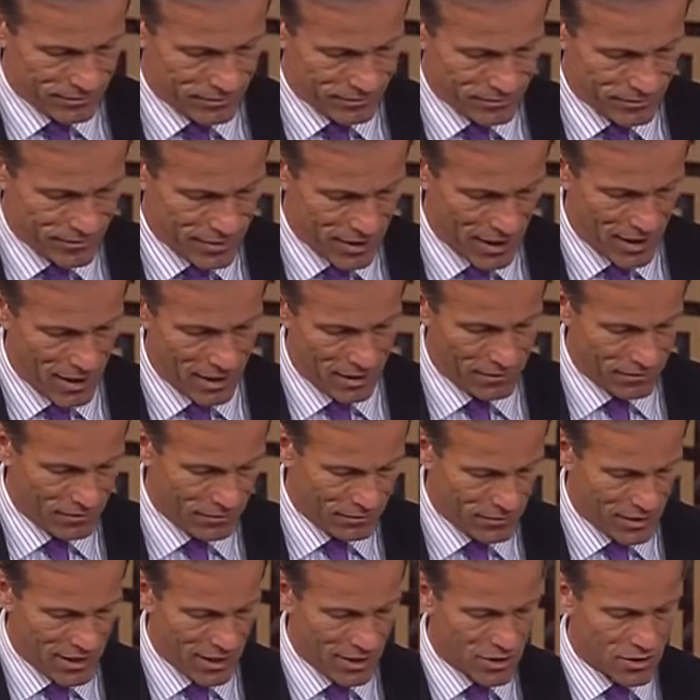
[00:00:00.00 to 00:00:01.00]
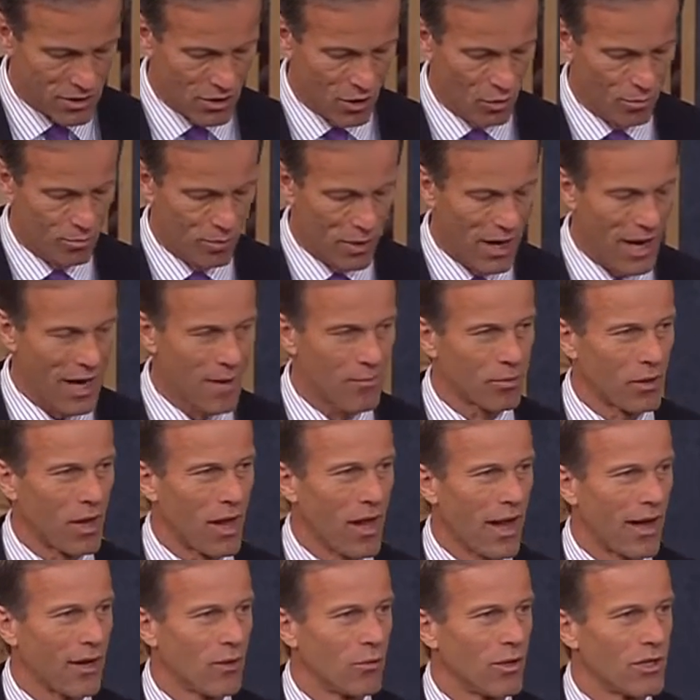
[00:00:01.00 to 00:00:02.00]
the Keystone
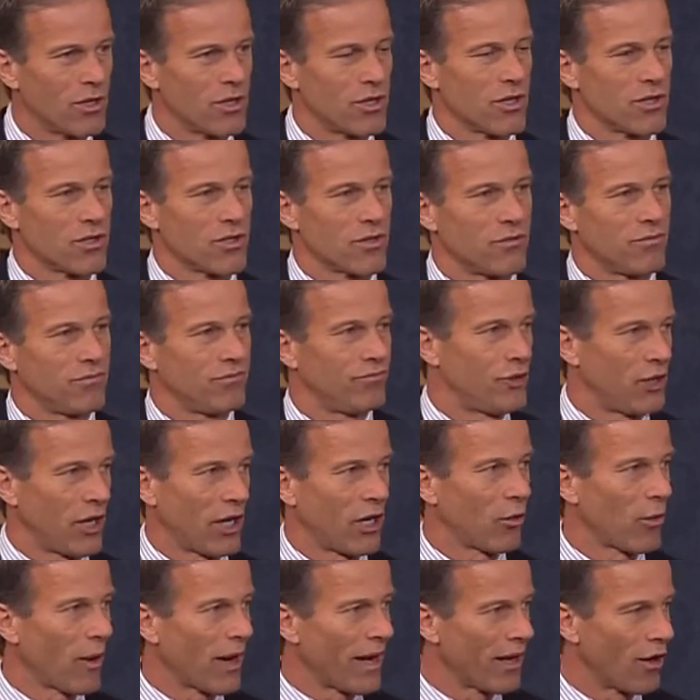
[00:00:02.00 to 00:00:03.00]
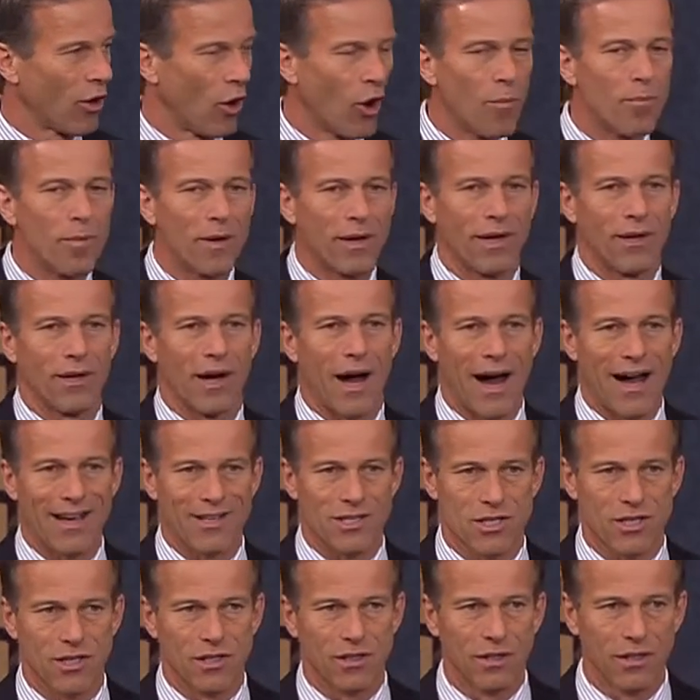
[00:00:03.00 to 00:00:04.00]
Pipeline, which has generated open
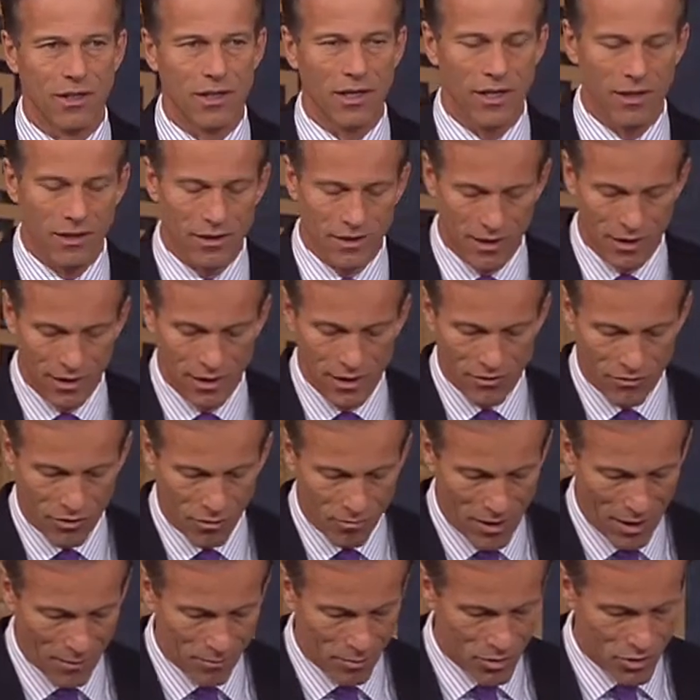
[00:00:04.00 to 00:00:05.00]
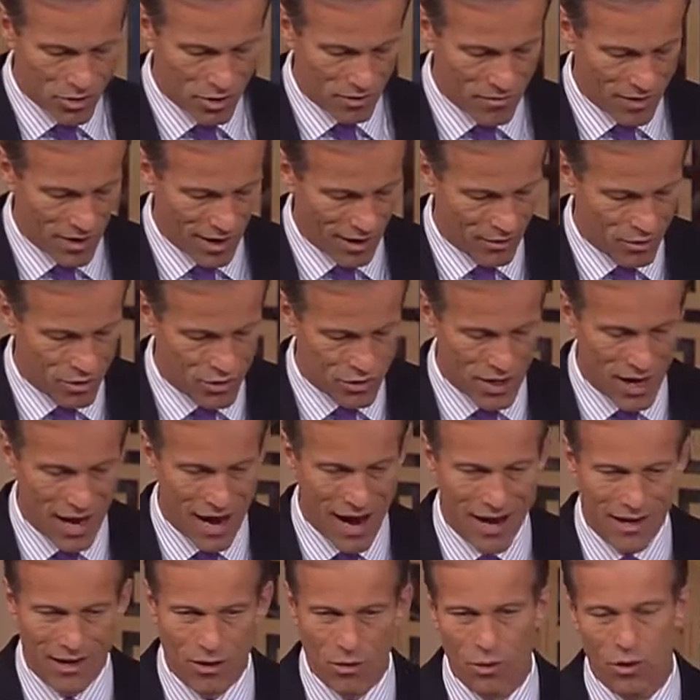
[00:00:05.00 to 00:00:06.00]
hostility from members of the other
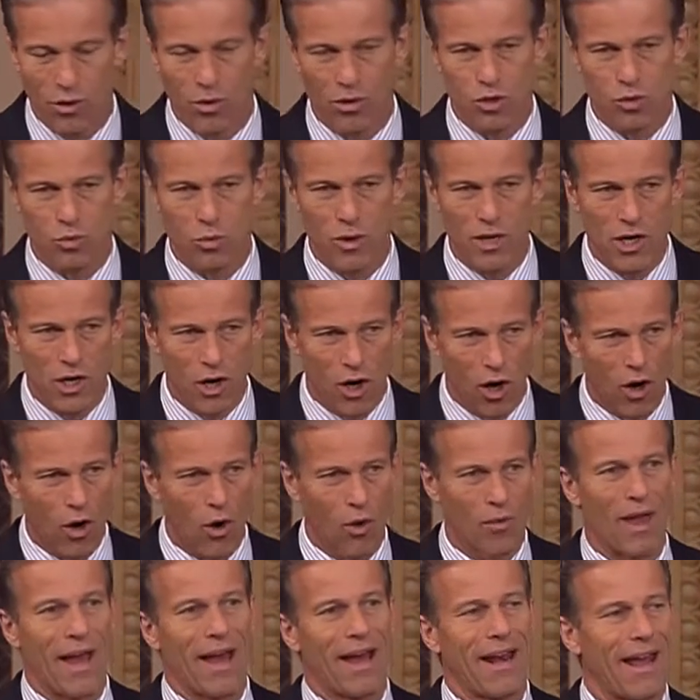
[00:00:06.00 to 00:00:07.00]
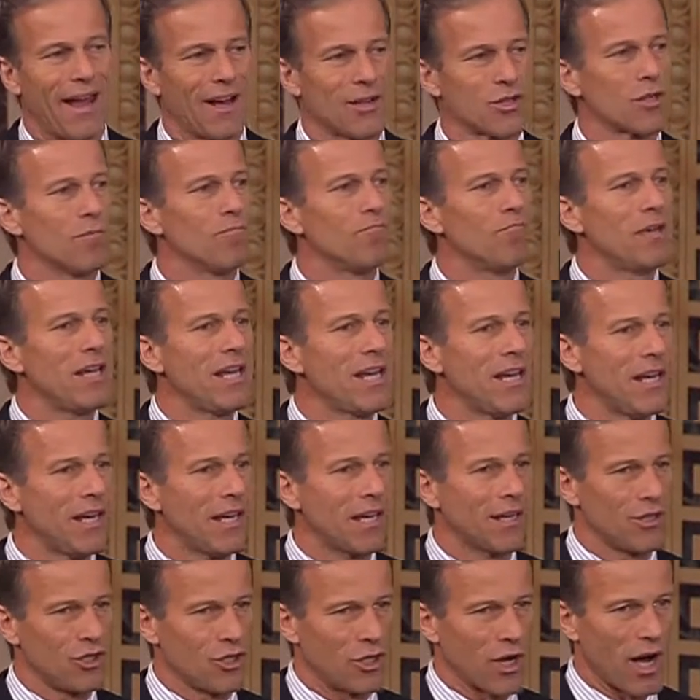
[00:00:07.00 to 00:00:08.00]
side. And of course, we know that has
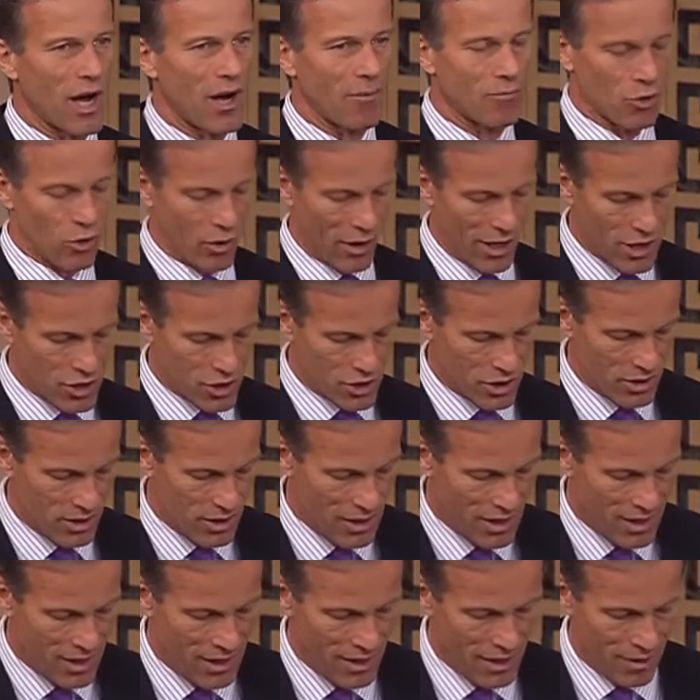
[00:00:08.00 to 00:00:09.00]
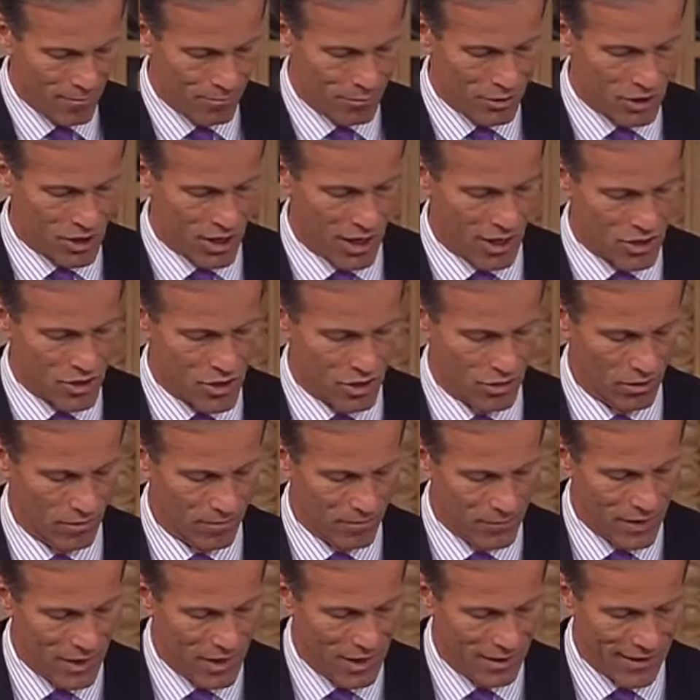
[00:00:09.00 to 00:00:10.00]
immediate job creation potential.
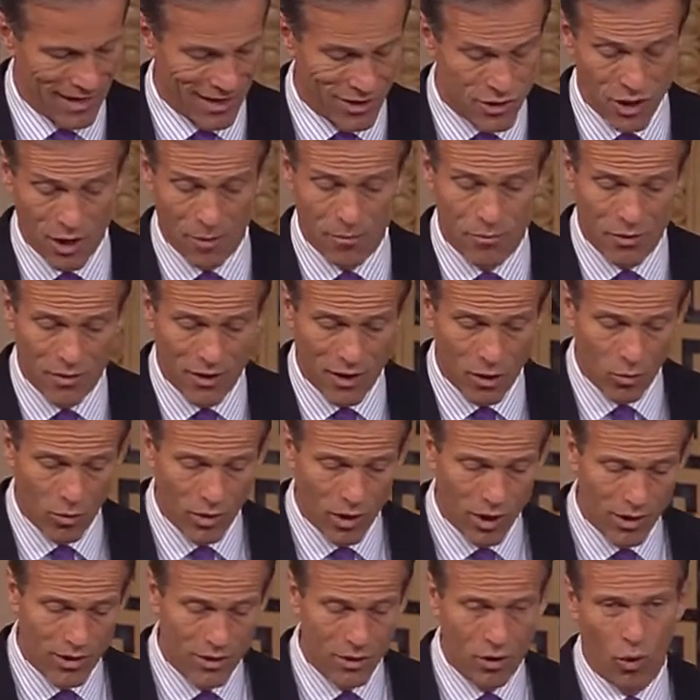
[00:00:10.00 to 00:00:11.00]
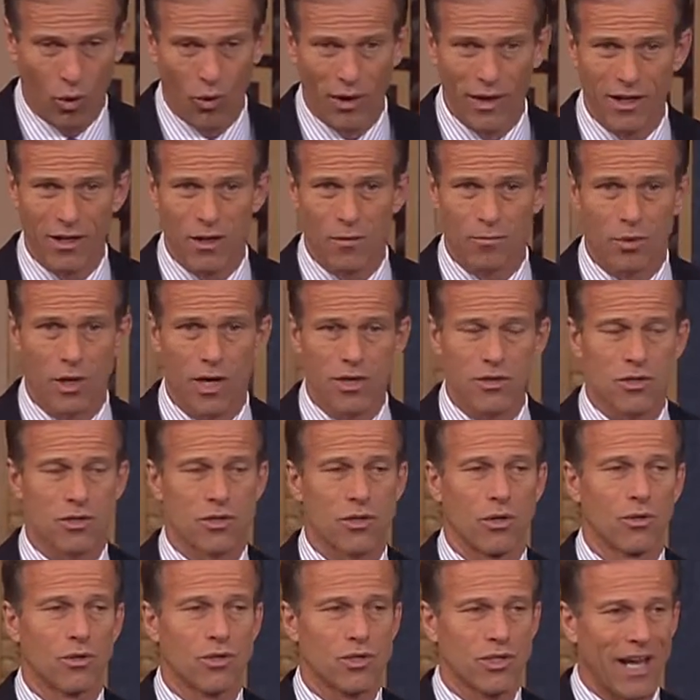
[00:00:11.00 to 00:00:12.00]
That's something that would, according to the president's
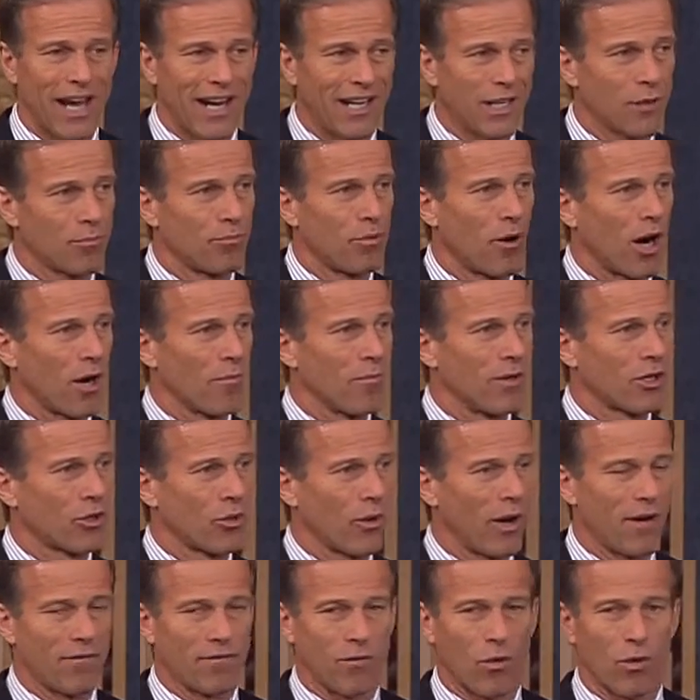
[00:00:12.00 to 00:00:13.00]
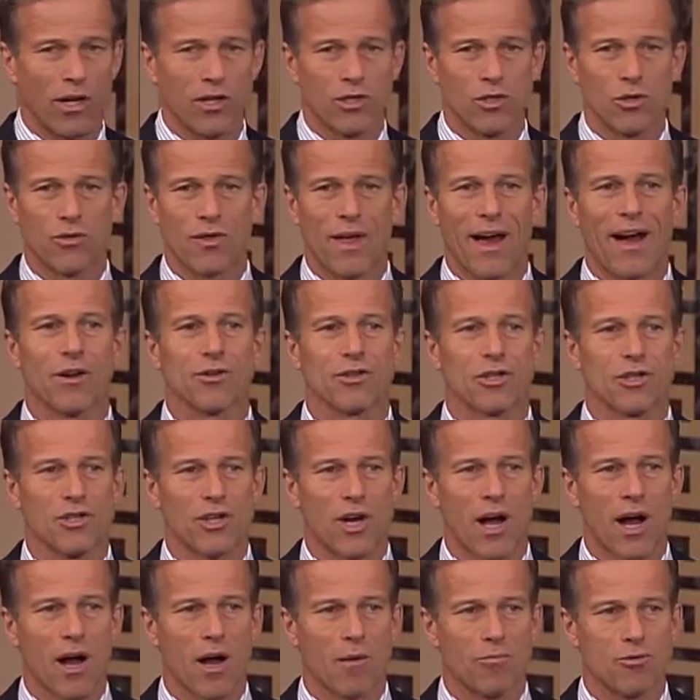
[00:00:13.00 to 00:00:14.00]
own State Department, create 42,000
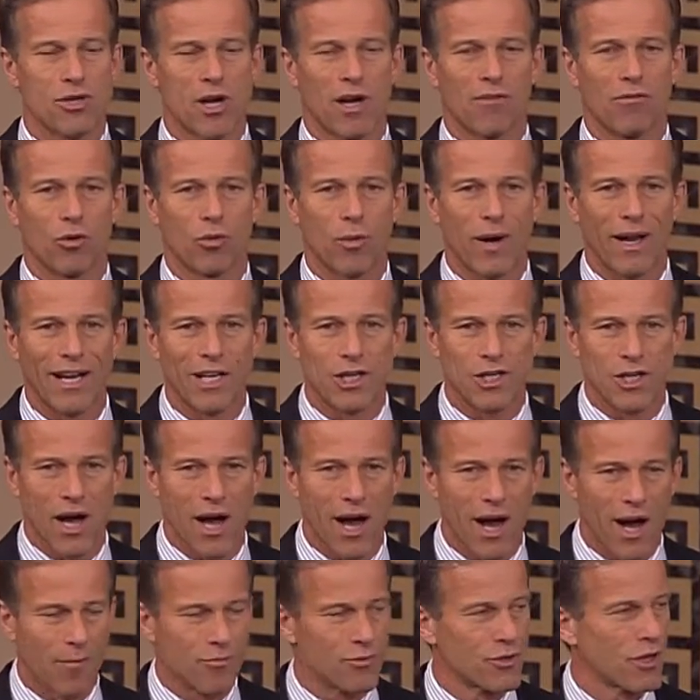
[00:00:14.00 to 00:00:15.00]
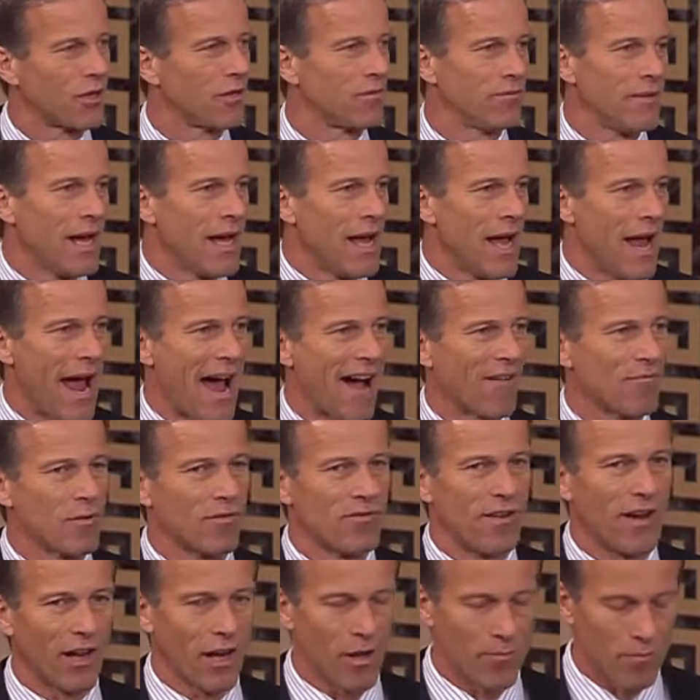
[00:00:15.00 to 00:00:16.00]
jobs, shovel-ready jobs, could have them
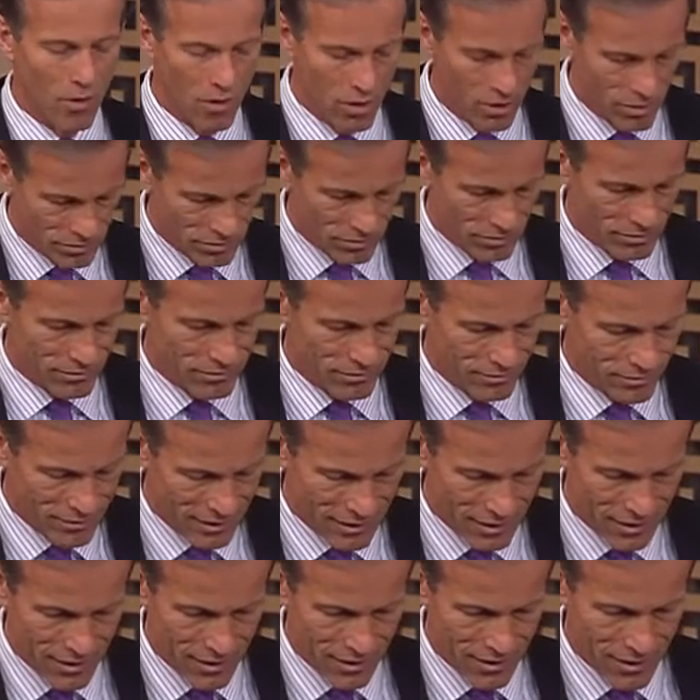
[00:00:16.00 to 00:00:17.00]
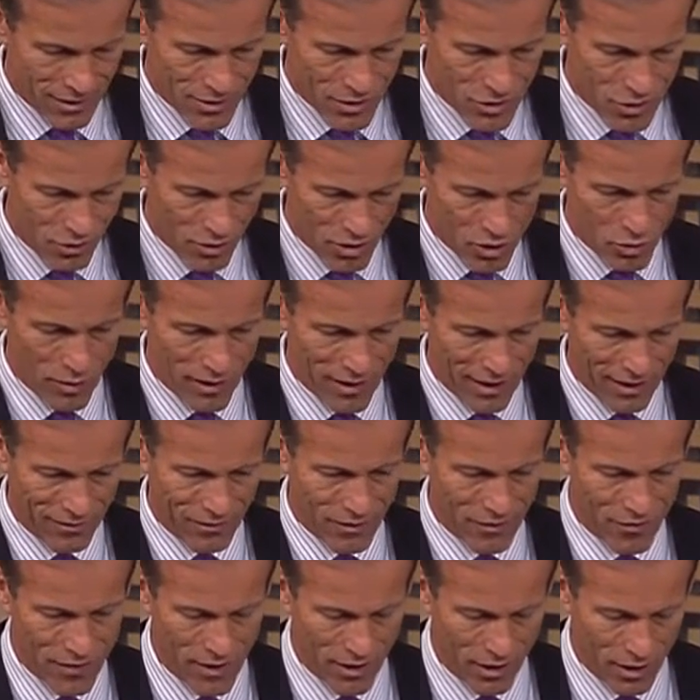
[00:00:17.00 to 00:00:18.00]
available as soon as we get
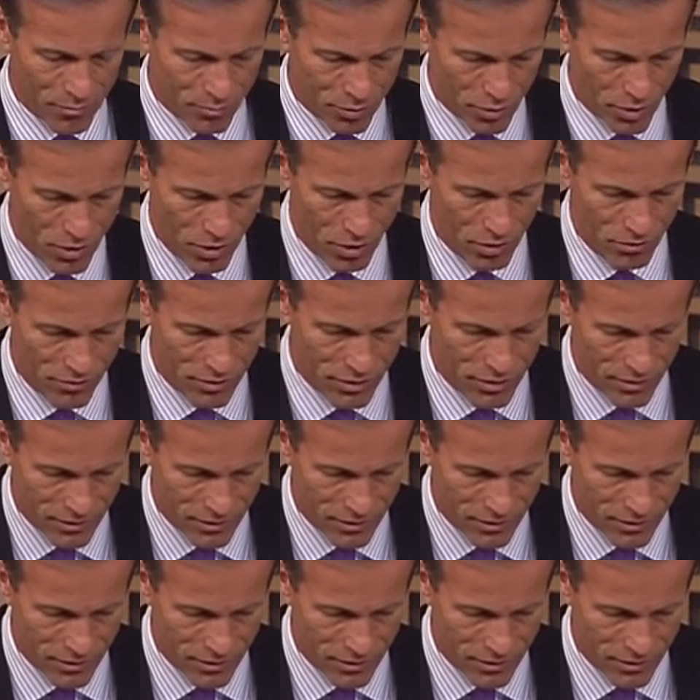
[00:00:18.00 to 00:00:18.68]
the thing approved.